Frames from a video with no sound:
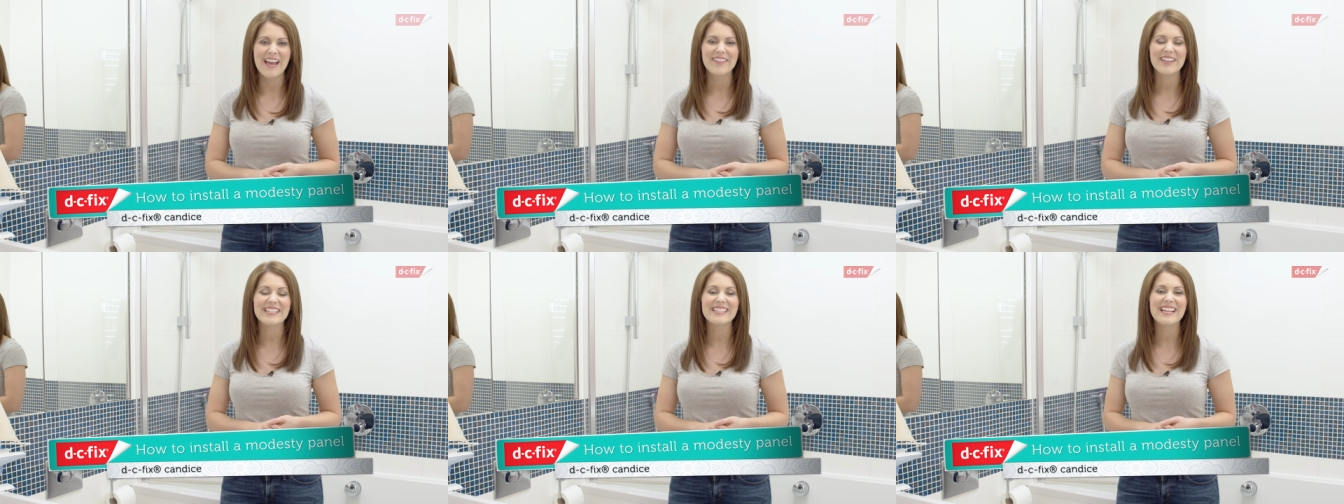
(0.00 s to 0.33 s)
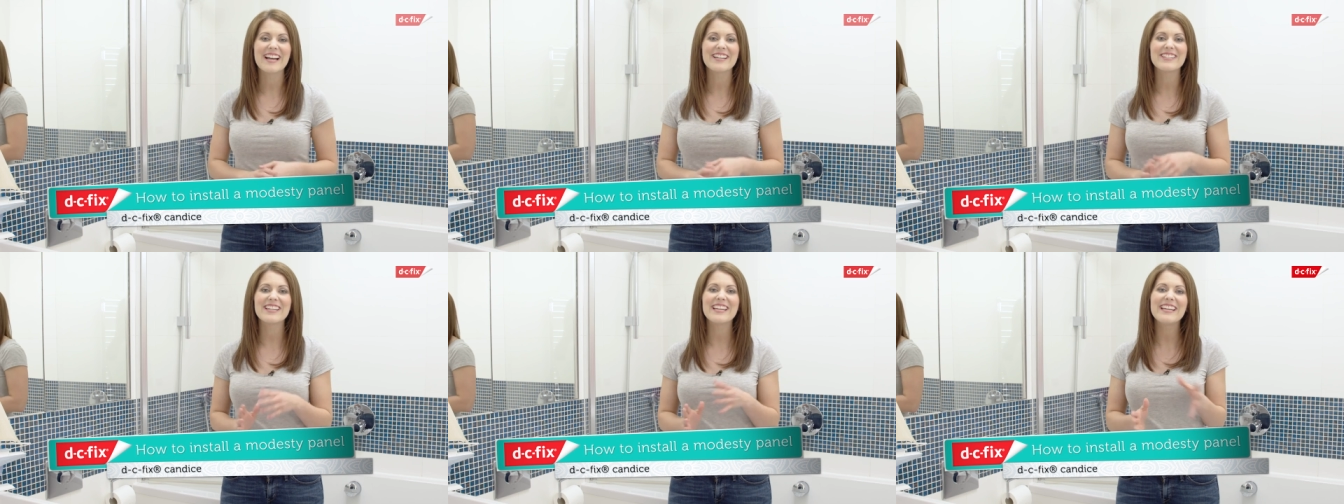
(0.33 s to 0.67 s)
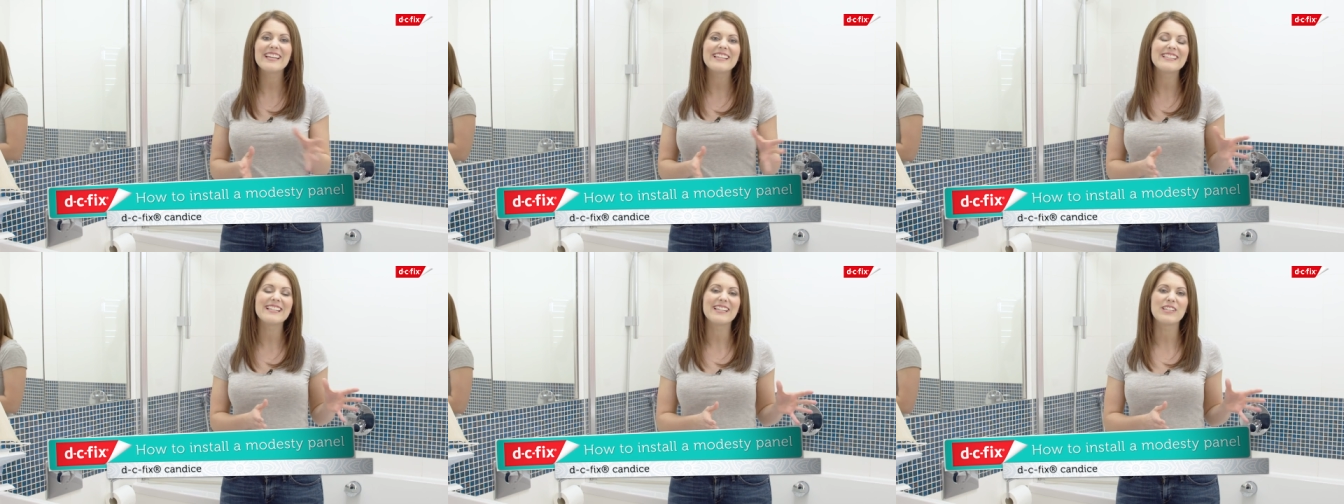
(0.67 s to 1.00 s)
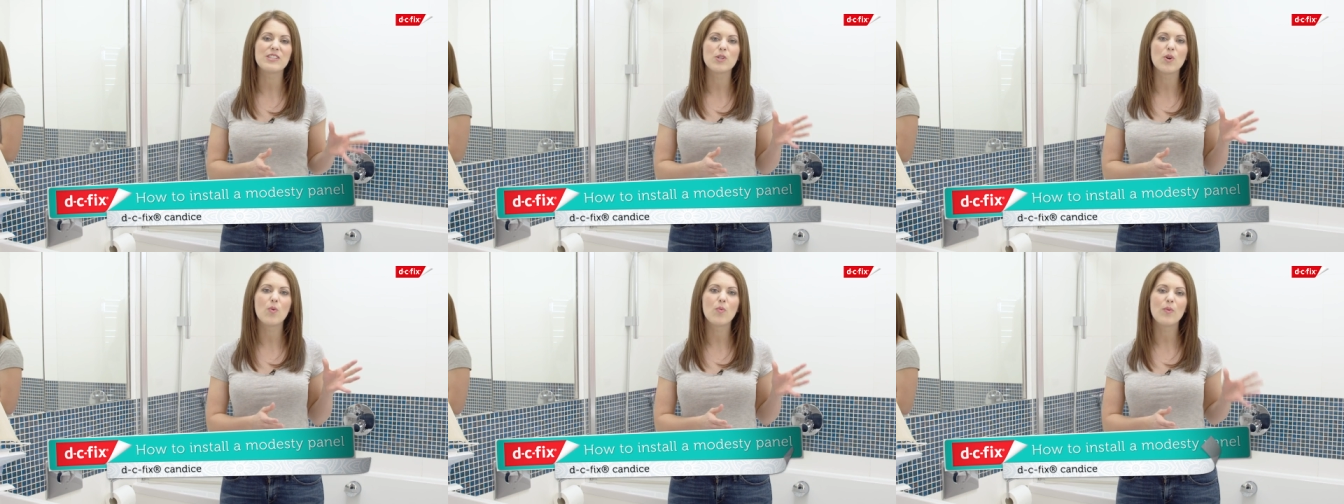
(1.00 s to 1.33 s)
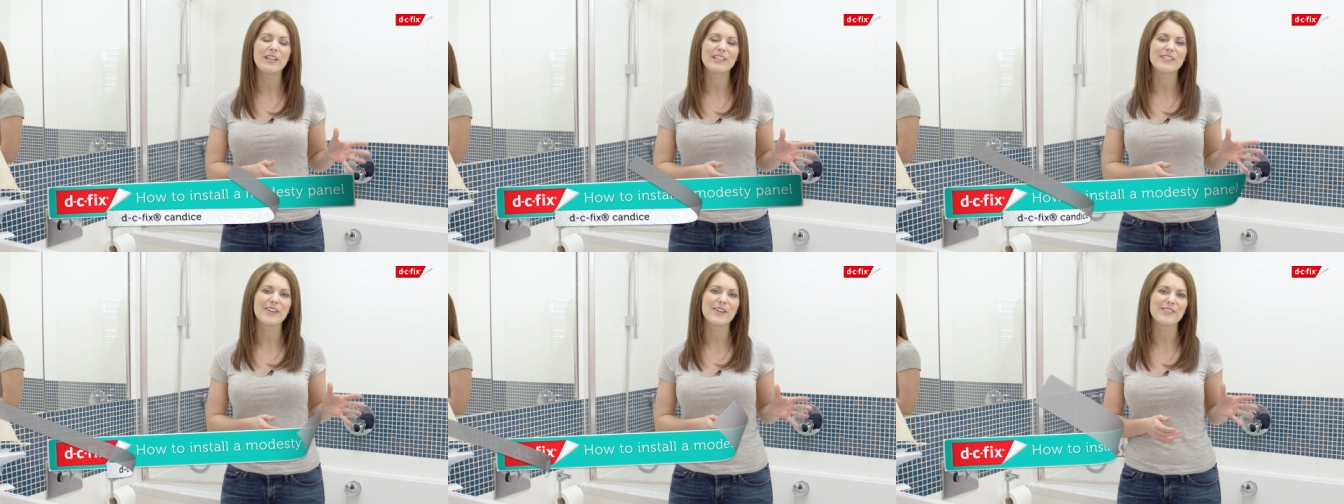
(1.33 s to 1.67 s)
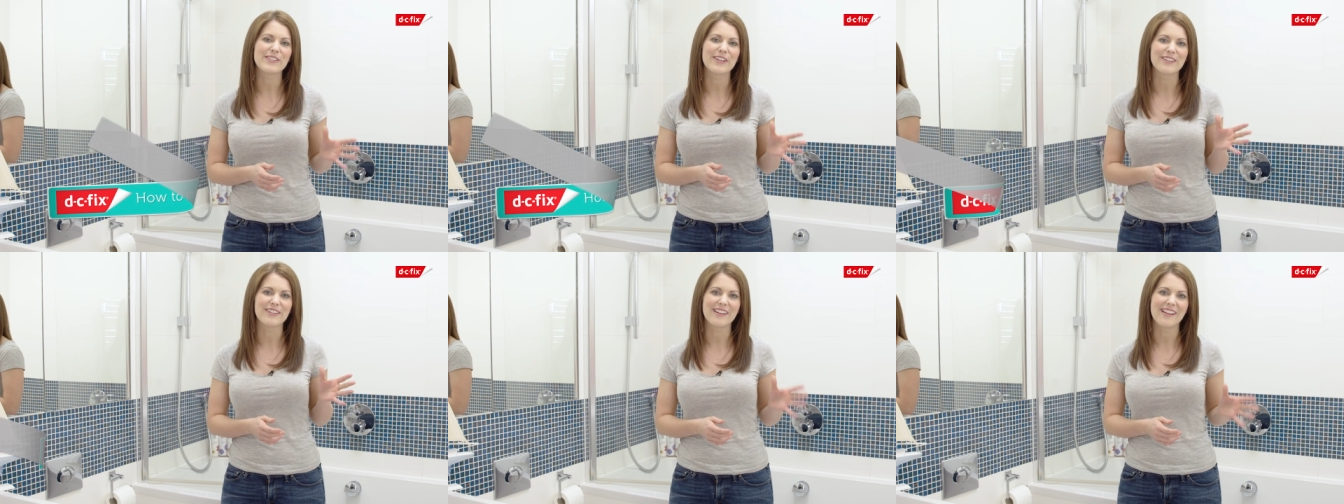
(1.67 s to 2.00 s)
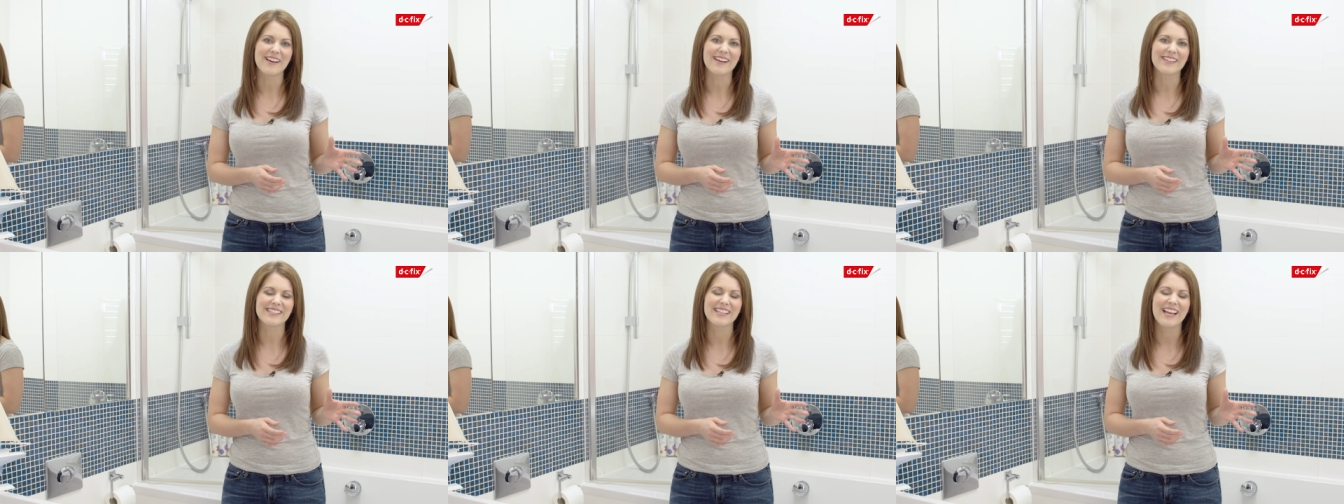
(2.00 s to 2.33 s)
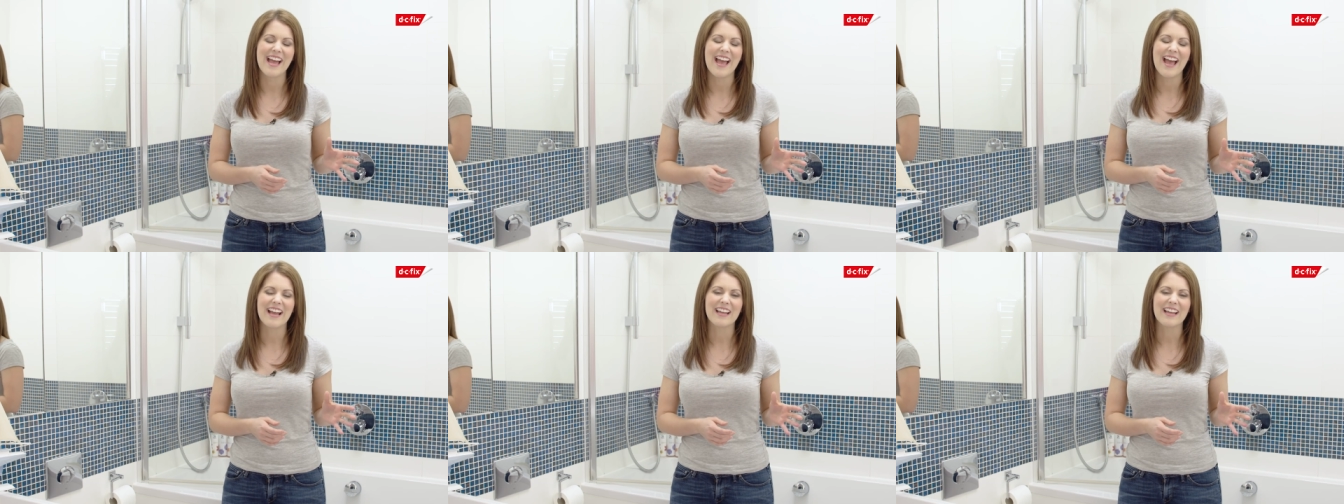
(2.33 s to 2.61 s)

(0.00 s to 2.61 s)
that attach easily to your windows and glass